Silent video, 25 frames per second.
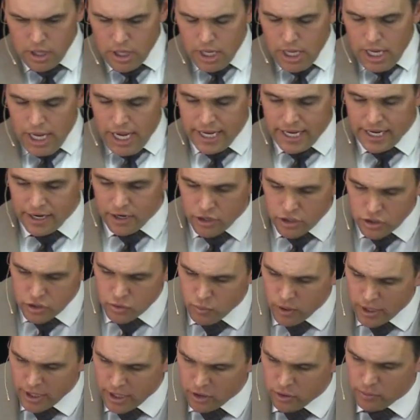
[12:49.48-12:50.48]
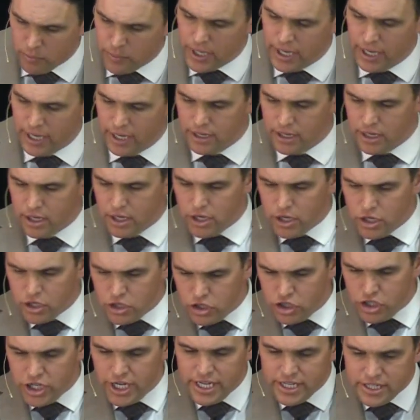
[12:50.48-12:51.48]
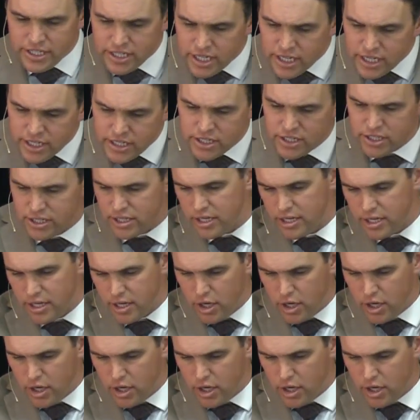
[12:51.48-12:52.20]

And here's what it'll be Jesus